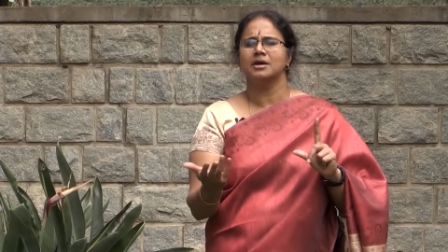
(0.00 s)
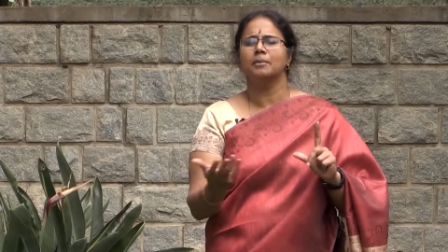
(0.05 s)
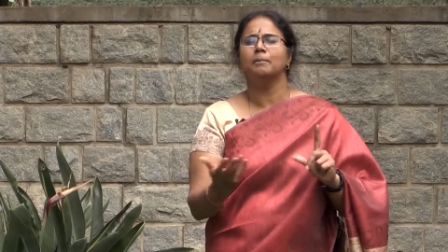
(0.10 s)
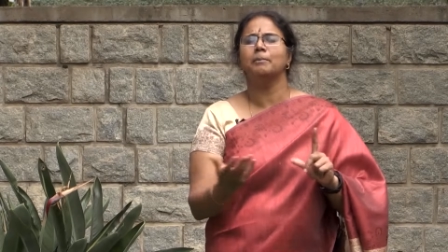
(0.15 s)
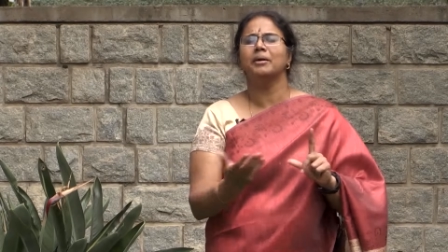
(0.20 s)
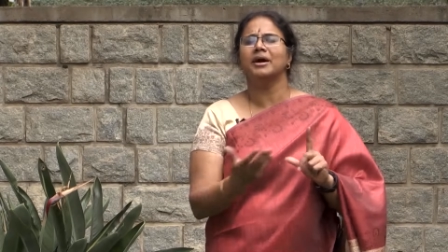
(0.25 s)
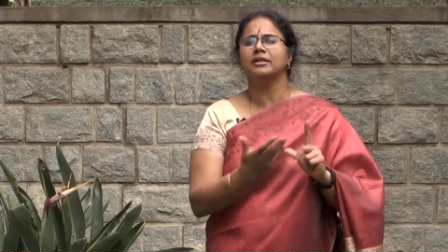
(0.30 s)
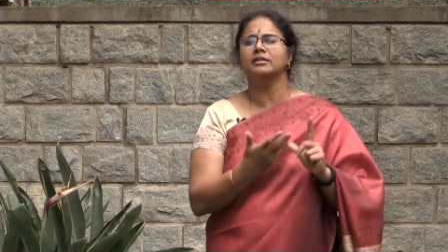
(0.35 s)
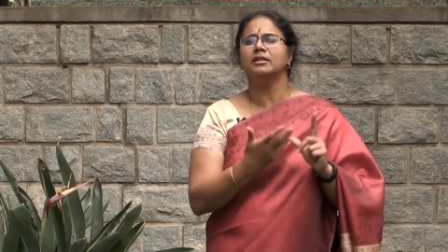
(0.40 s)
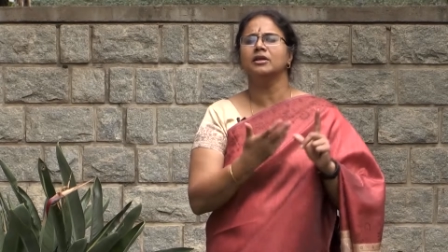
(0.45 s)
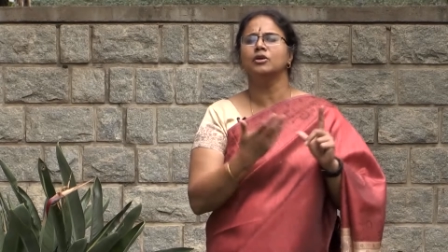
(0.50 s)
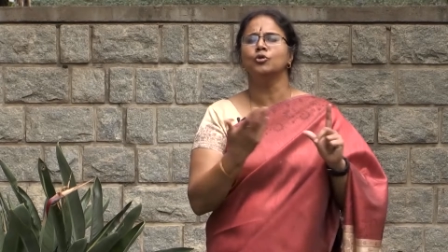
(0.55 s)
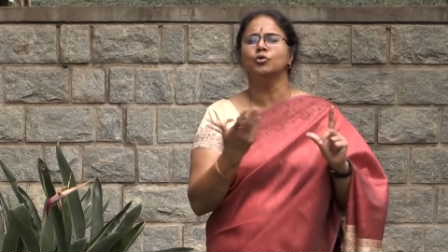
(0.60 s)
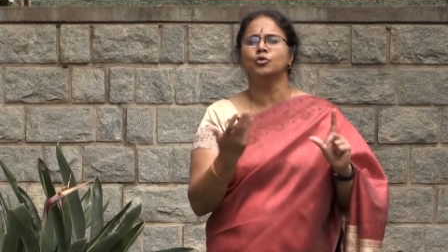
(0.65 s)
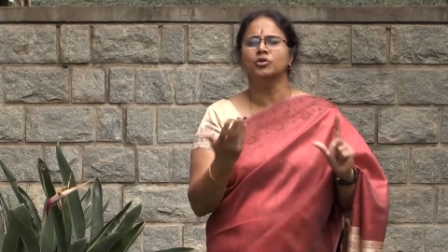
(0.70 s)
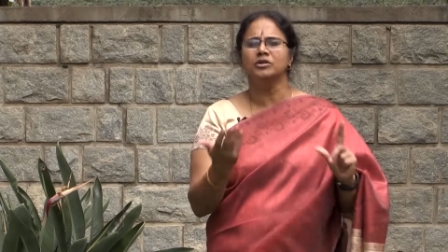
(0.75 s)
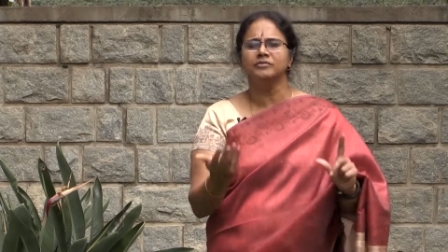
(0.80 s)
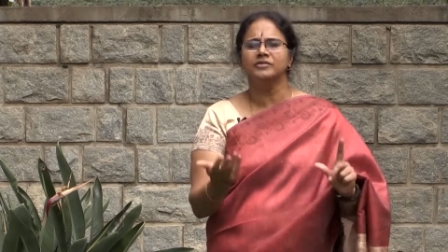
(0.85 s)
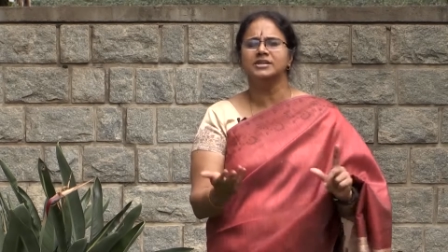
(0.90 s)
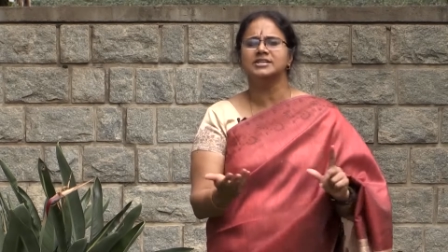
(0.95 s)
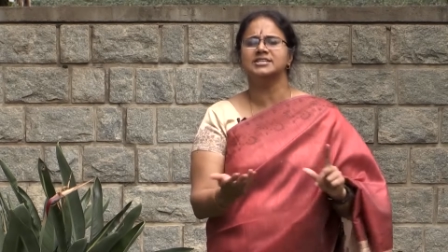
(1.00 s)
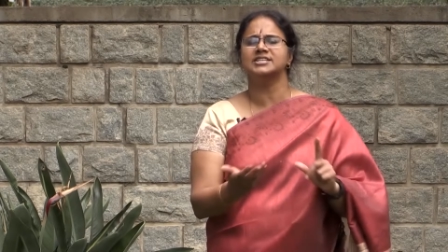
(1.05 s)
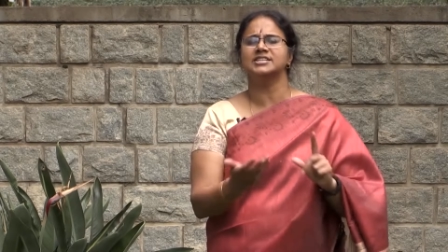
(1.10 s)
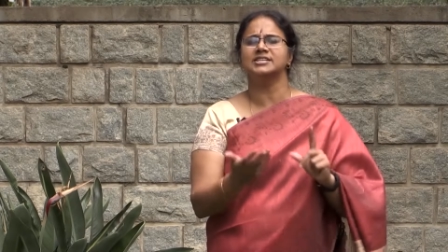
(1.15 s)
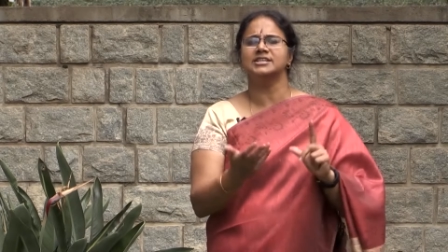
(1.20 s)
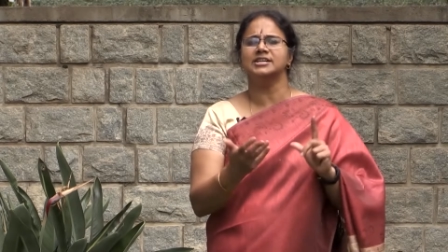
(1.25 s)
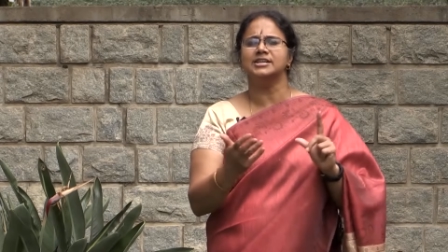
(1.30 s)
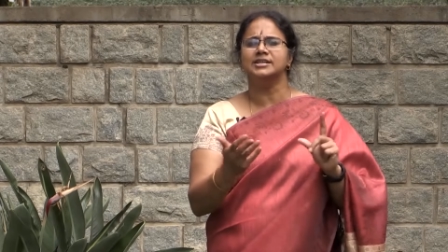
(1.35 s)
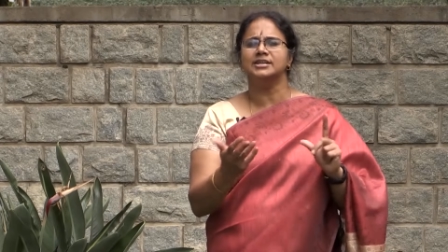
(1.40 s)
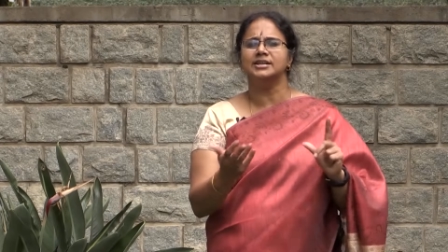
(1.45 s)
by the
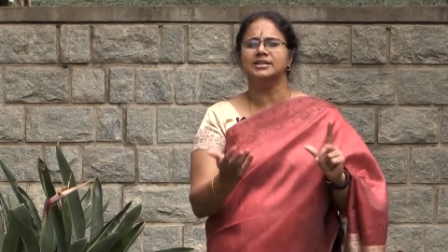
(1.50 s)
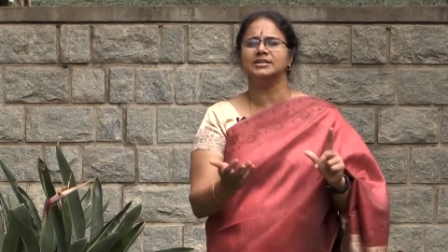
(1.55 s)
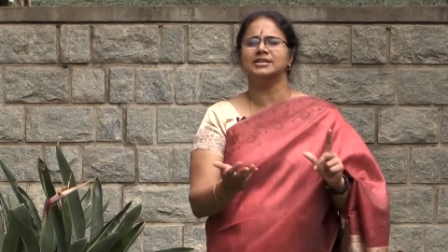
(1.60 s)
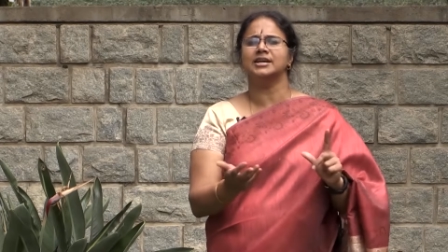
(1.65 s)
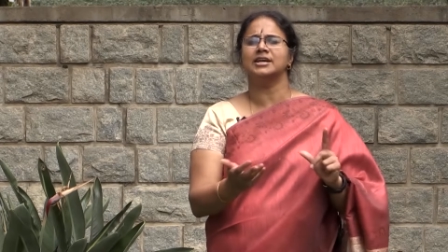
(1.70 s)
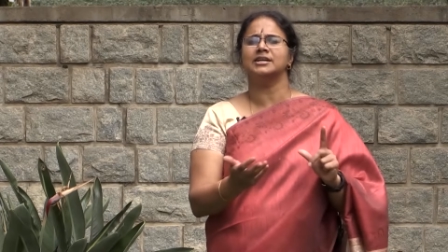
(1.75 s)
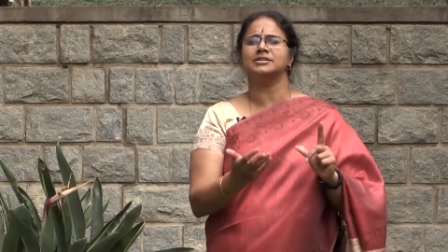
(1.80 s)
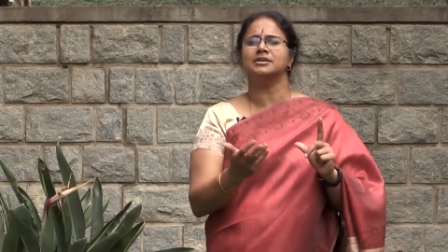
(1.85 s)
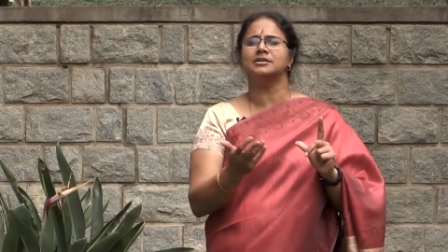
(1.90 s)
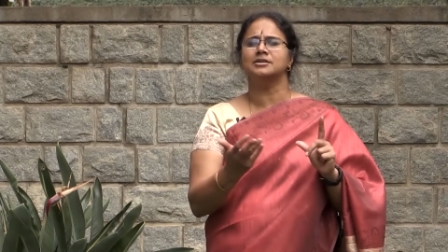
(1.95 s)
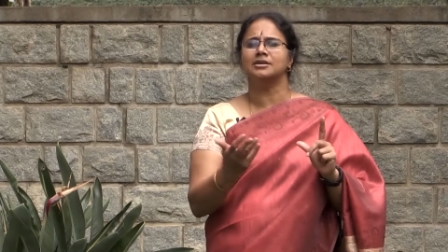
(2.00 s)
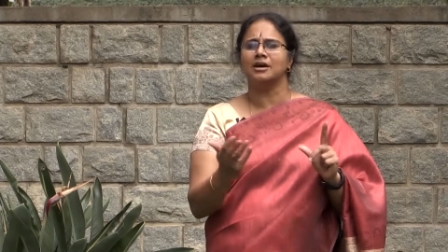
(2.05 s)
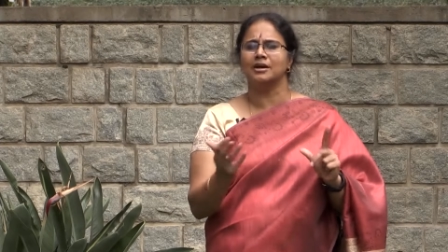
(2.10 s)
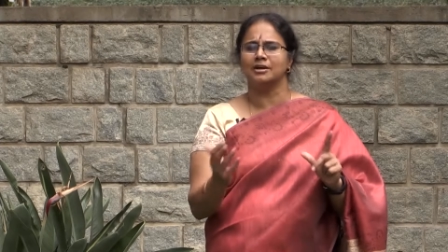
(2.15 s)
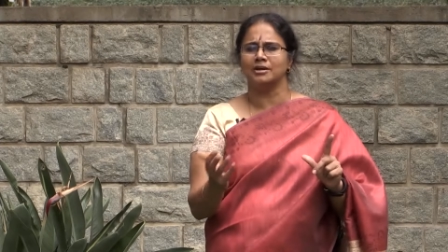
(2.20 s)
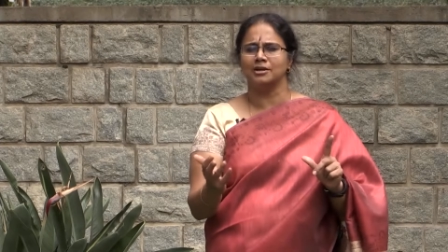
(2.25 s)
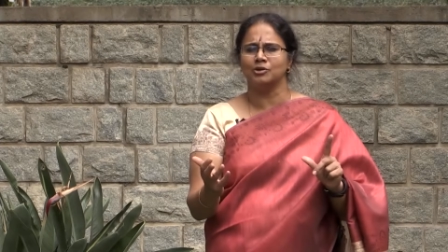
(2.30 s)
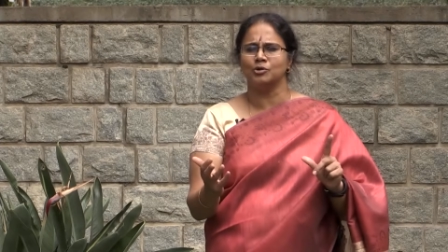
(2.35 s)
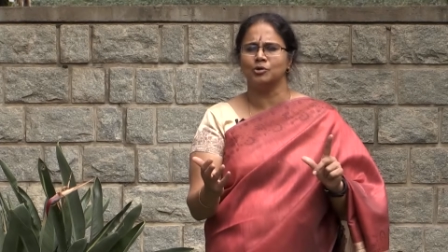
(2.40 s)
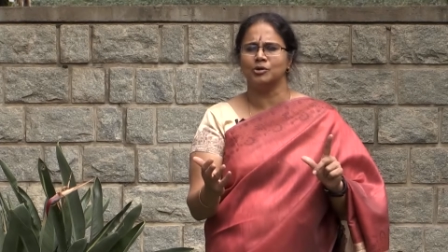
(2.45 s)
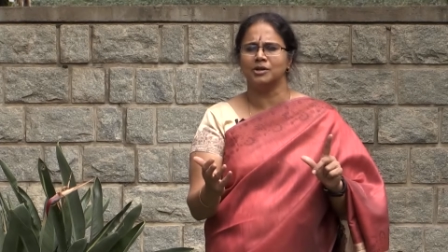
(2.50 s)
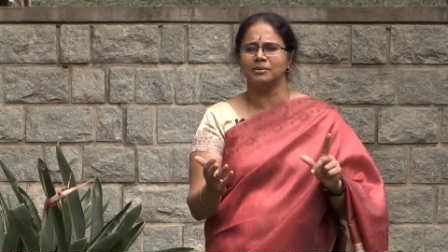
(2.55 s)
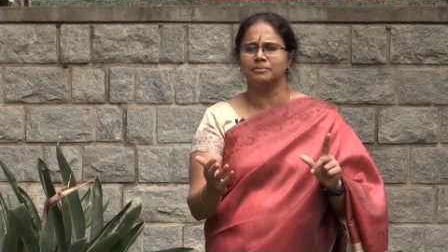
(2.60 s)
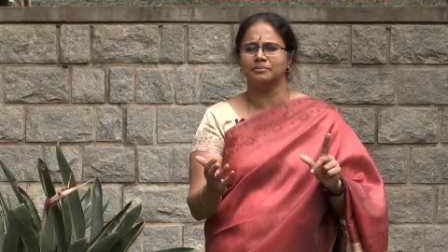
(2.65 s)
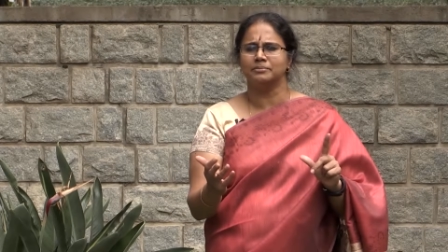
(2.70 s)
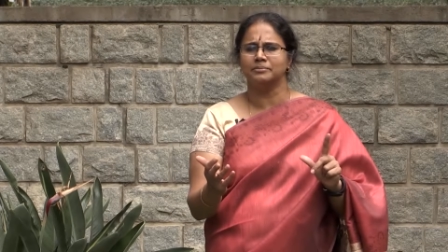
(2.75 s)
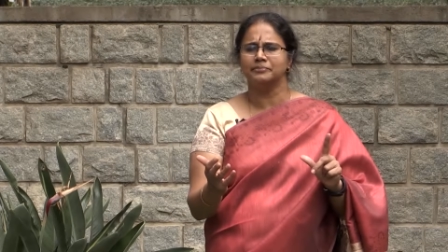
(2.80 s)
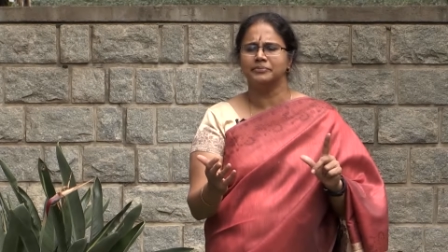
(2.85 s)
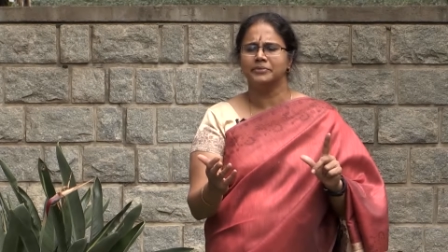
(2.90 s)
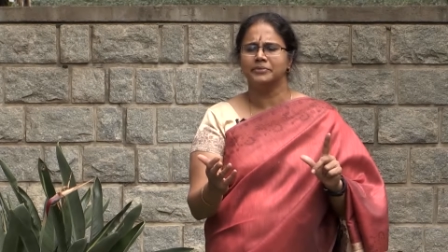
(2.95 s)
university dictated curriculum.